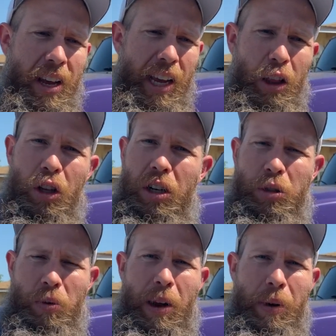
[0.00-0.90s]
and
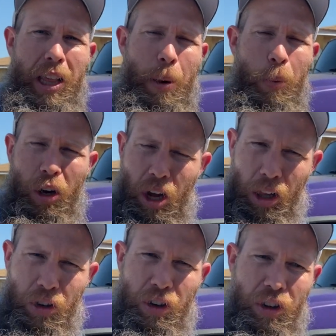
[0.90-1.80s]
looks, right? we got a lot more
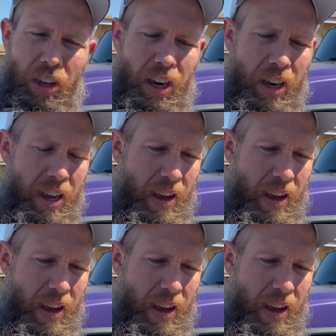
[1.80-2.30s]
color under there.